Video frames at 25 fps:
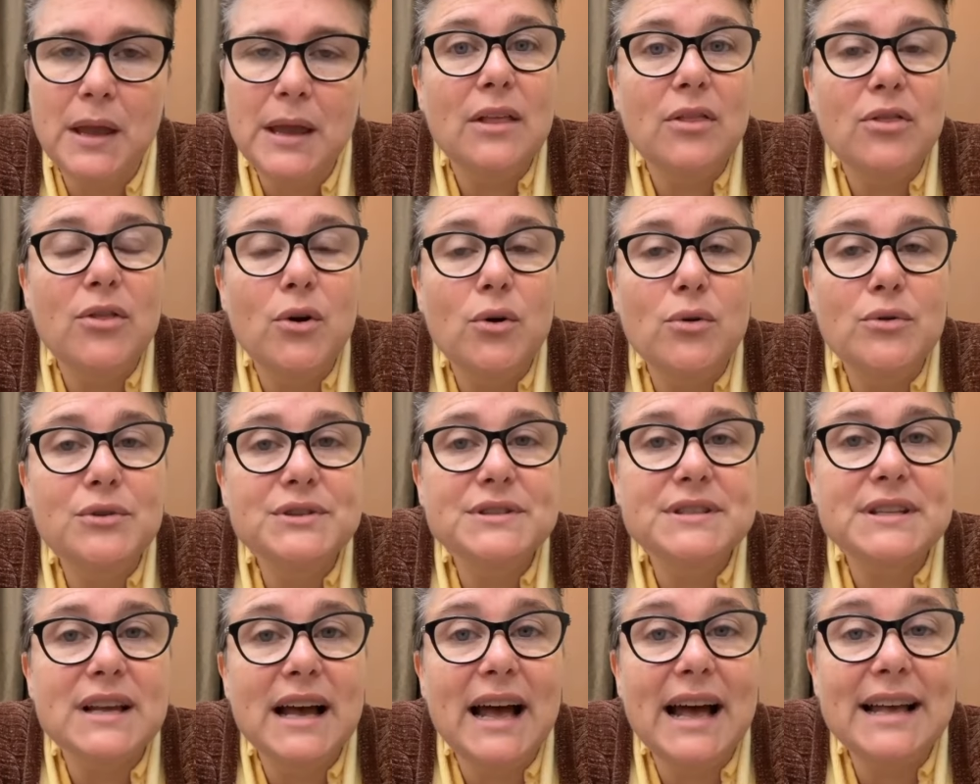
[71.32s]

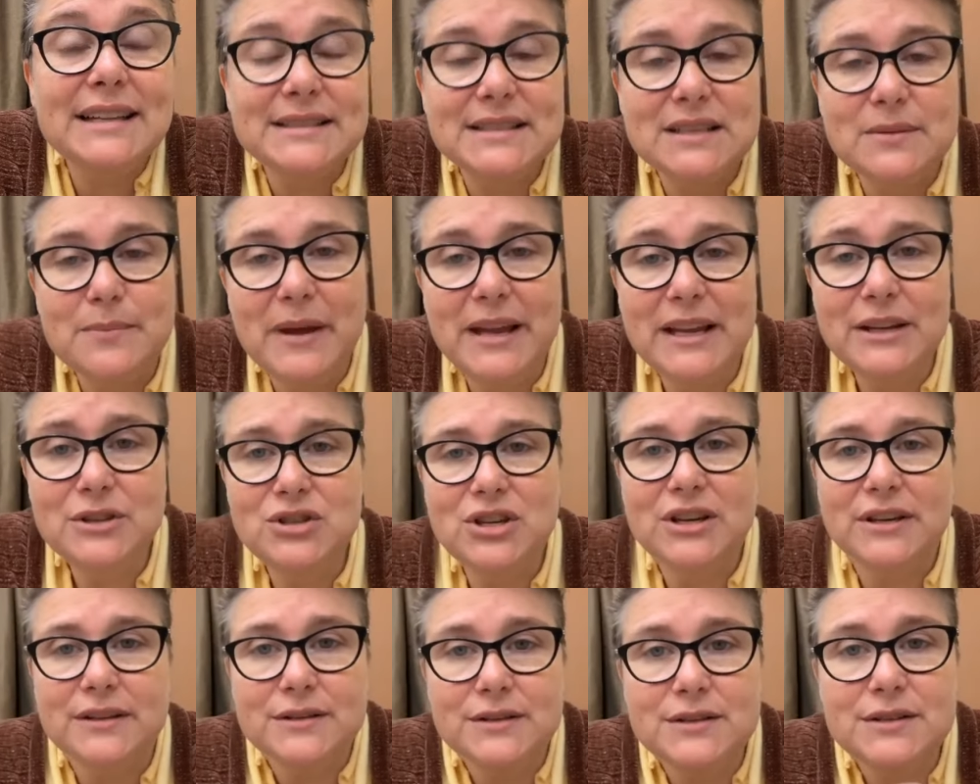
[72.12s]
Those
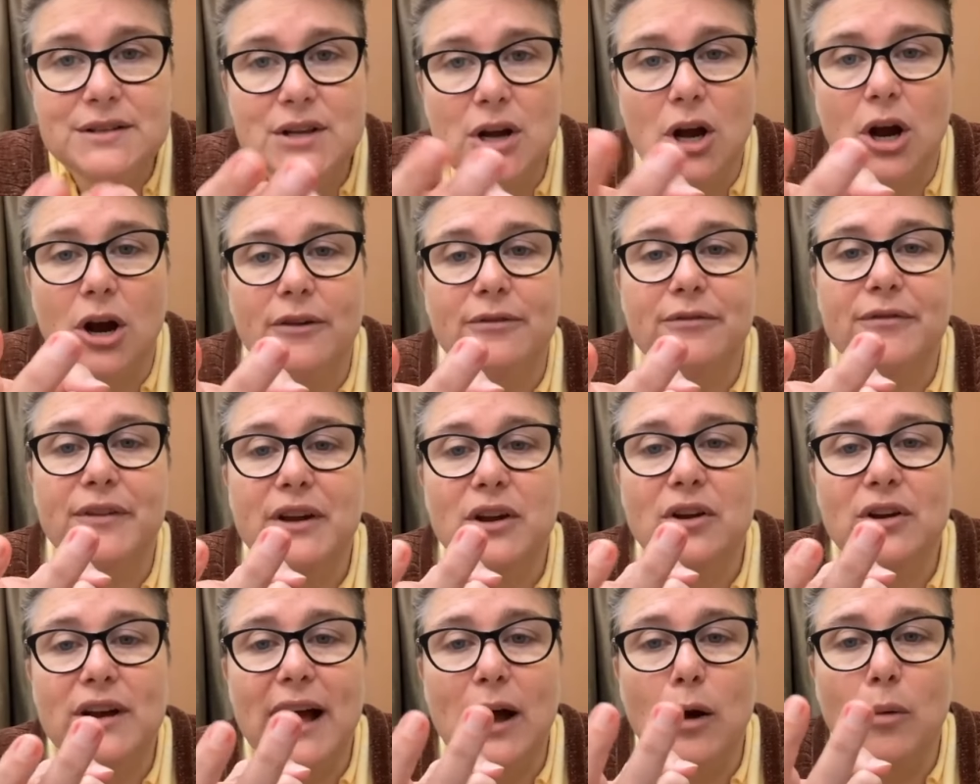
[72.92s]
estimations are
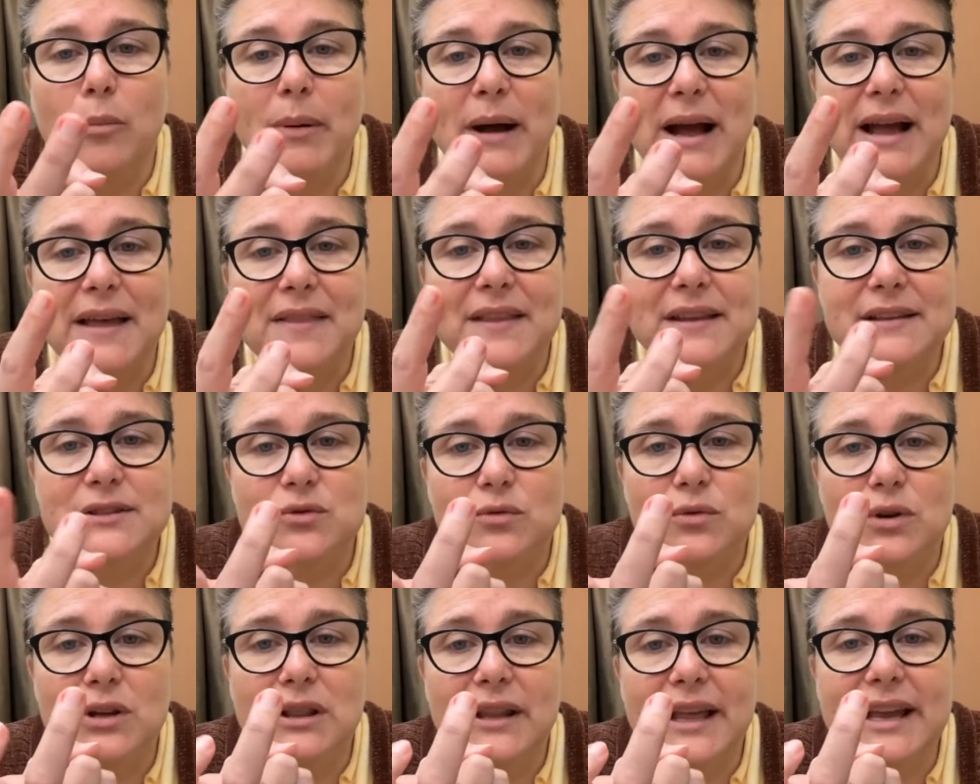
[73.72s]
figured out by this
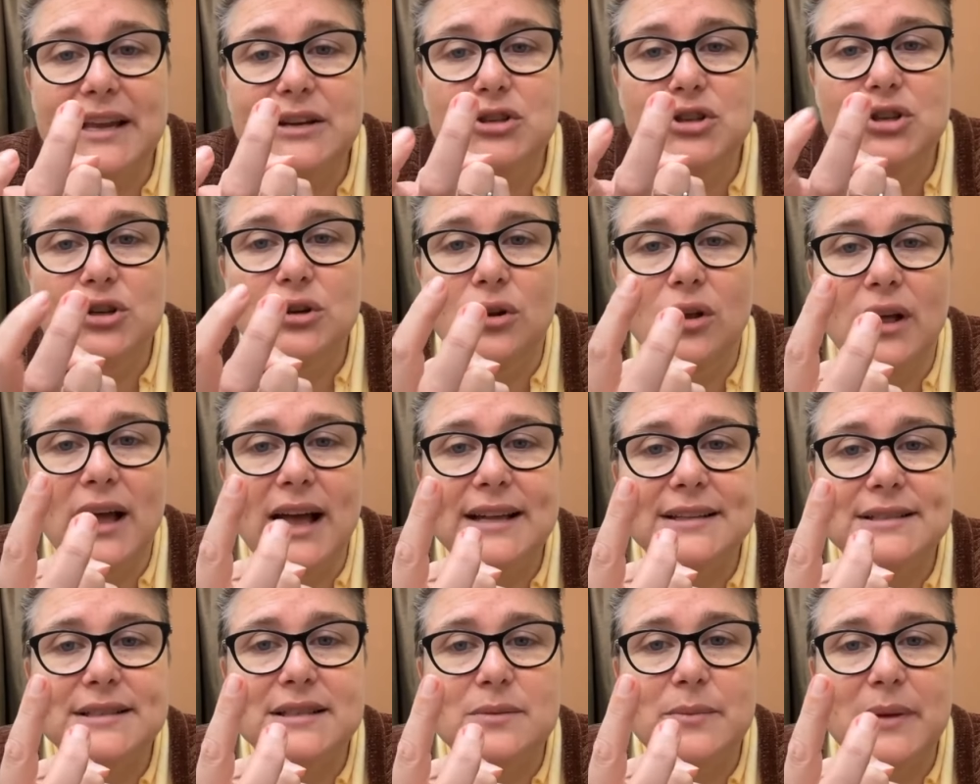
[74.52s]
relational
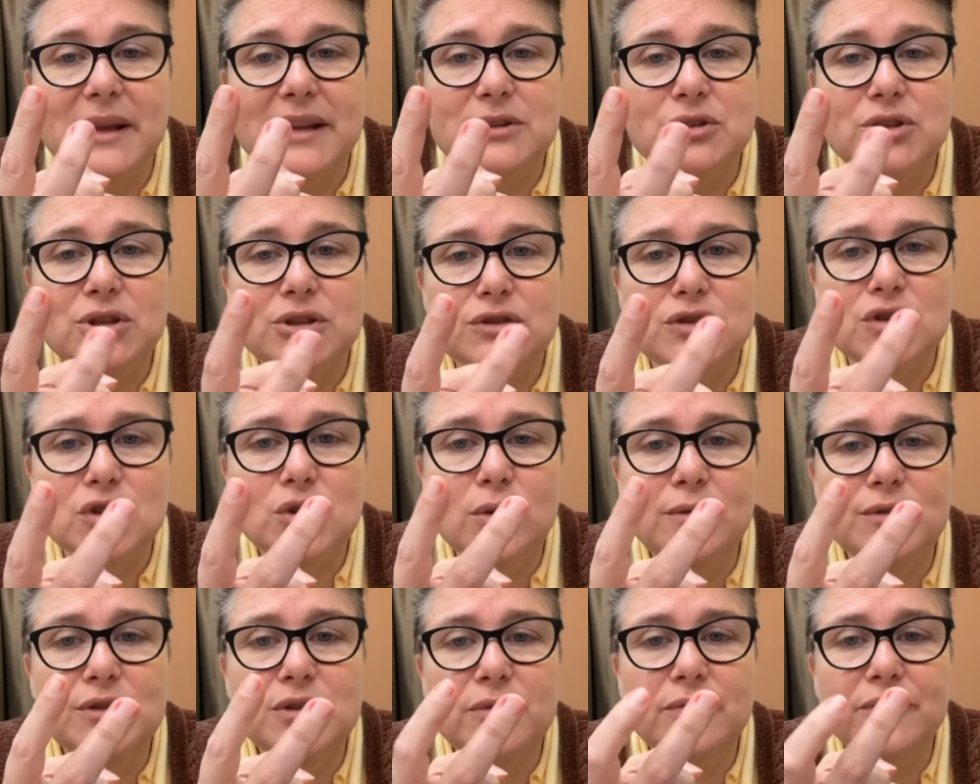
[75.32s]
estimation. So
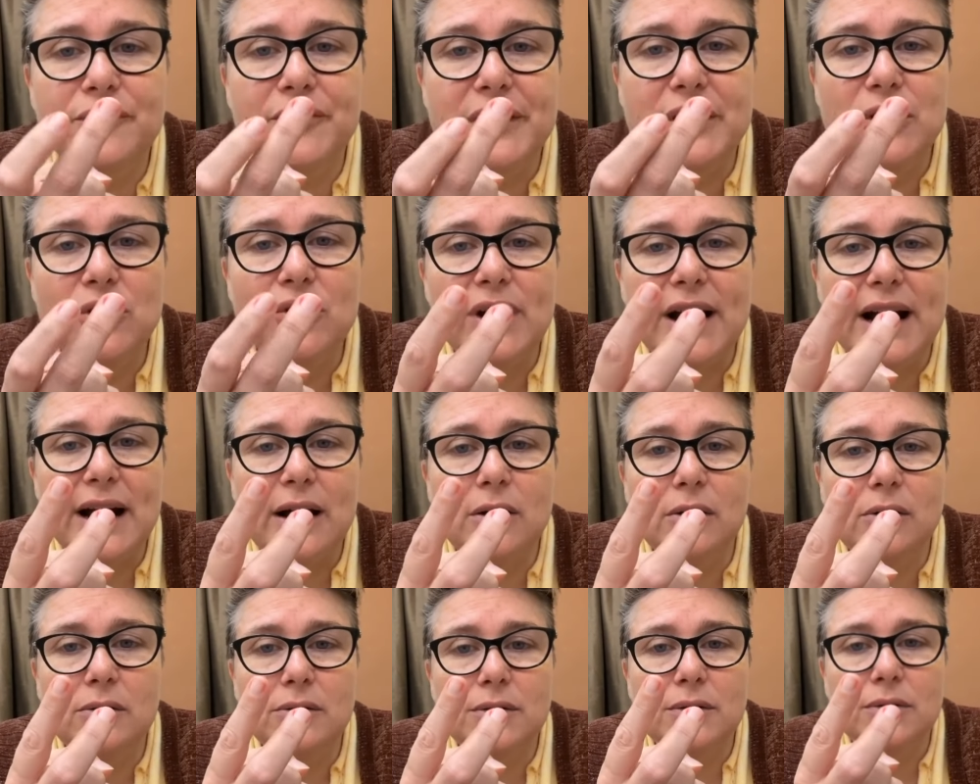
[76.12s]
you have to figure
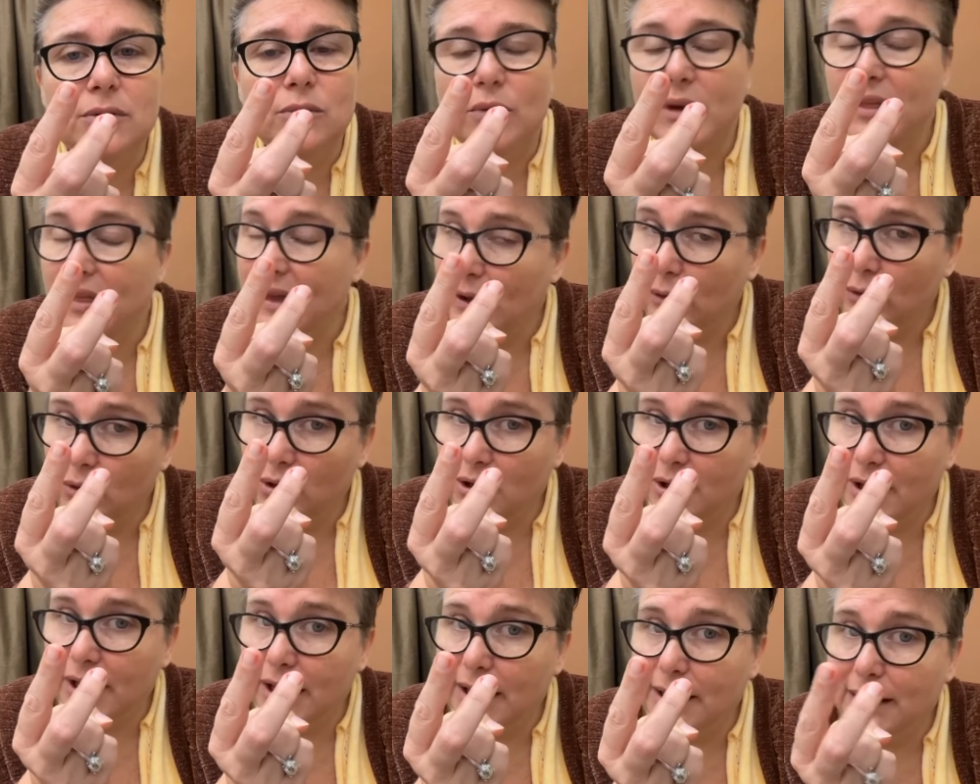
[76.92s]
out, without
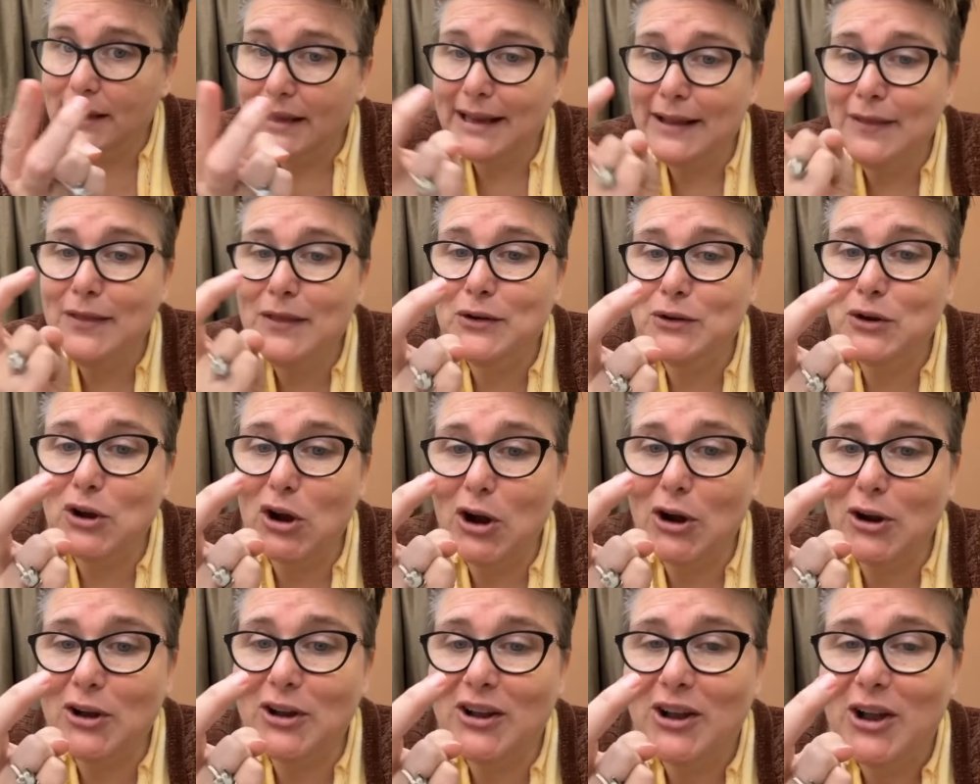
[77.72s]
looking, in the
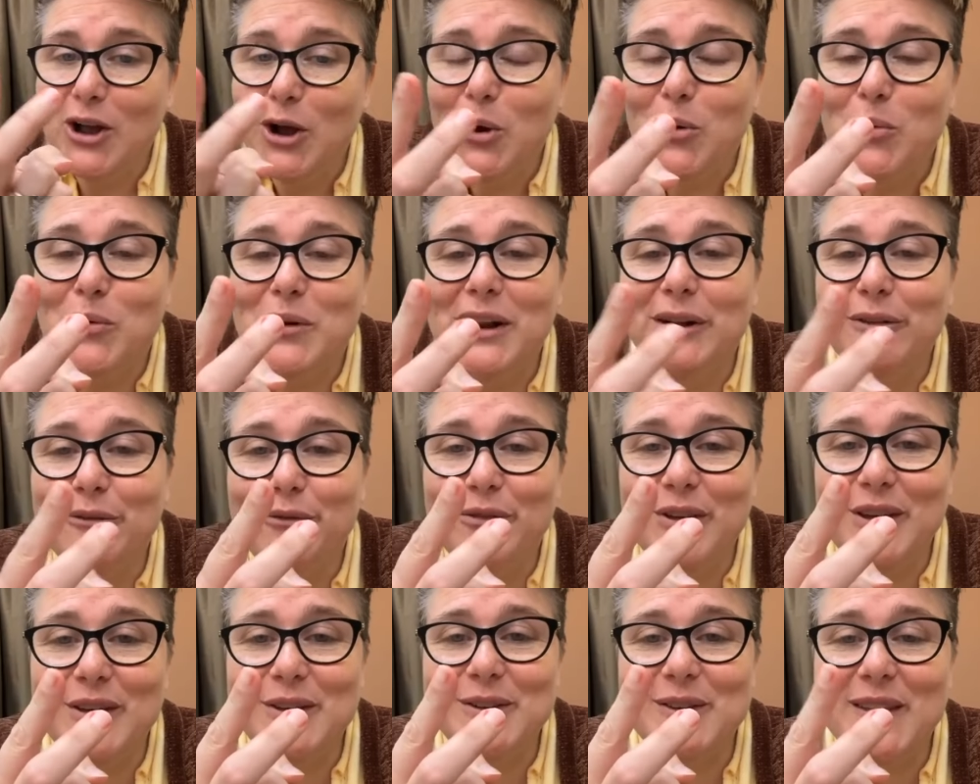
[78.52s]
dark, what it
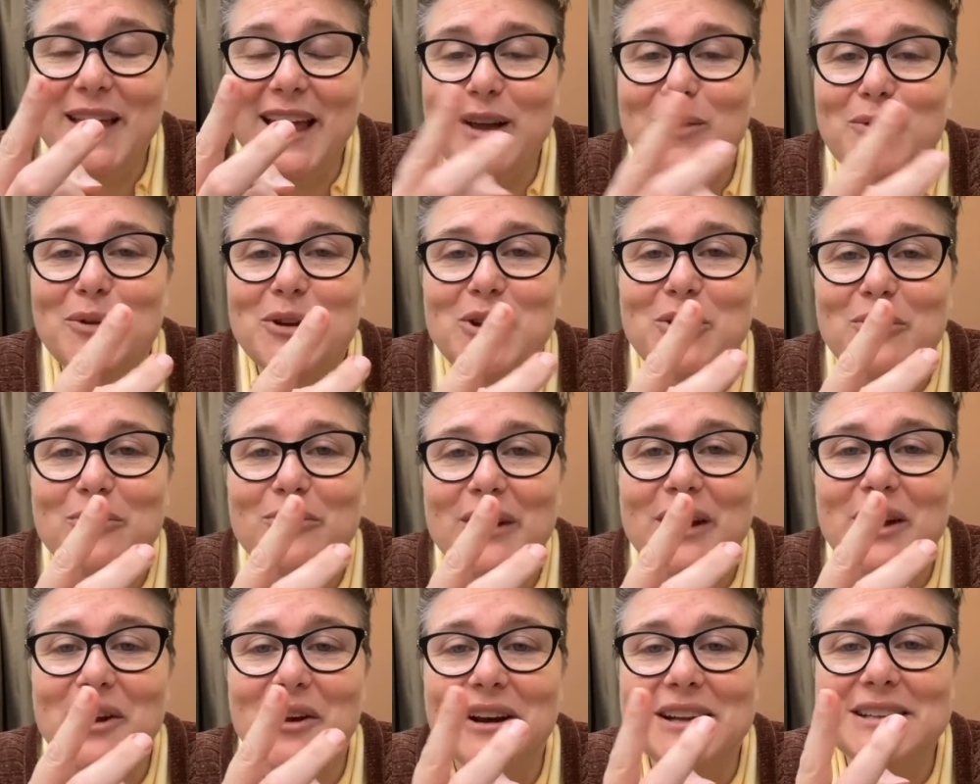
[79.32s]
feels like when your
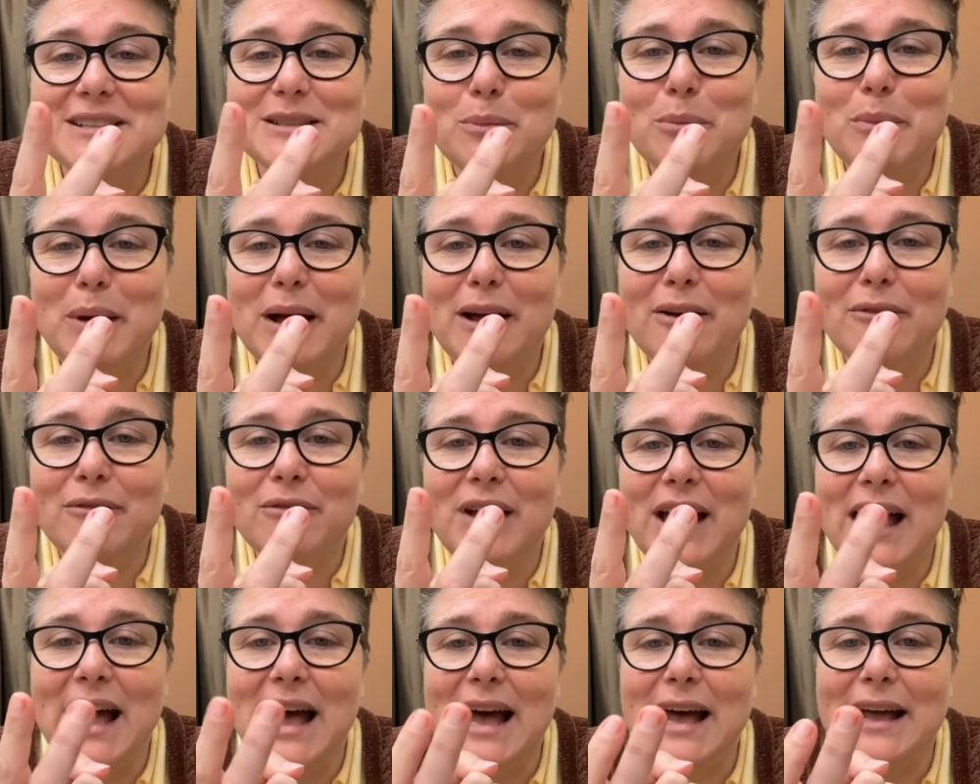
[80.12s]
finger is above,
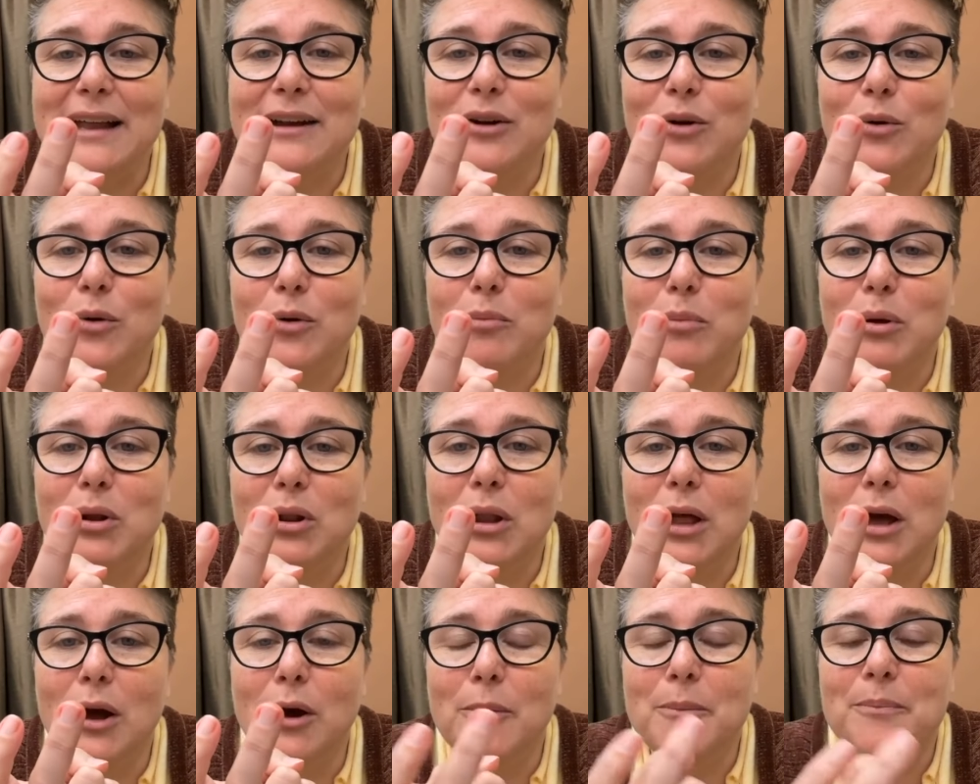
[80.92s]
at, or
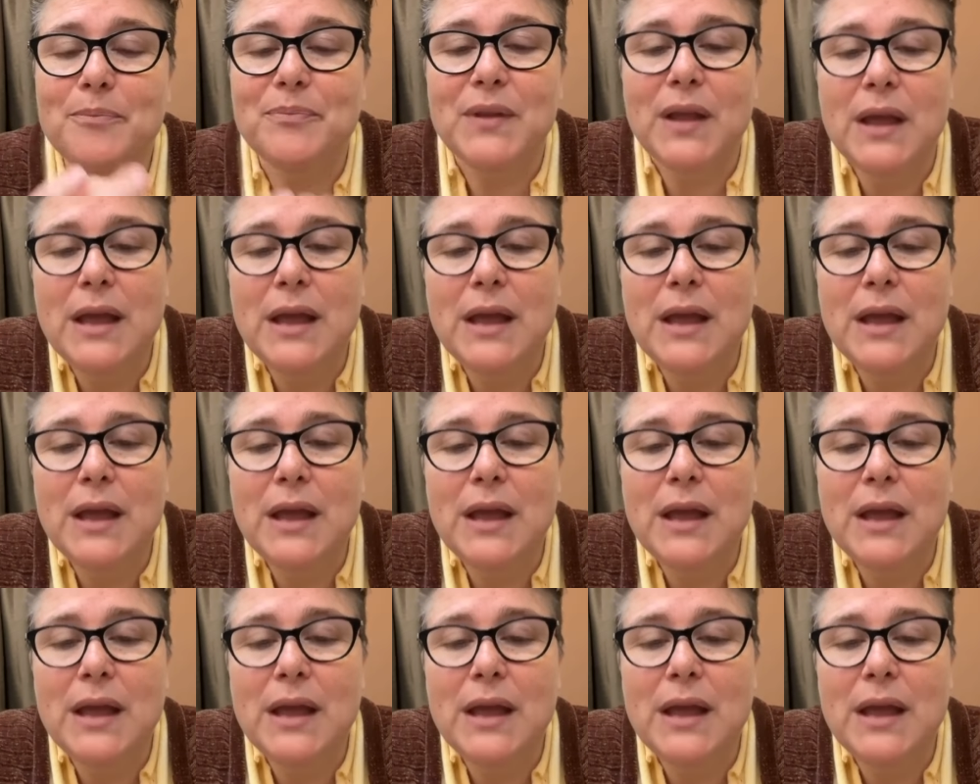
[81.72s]
below.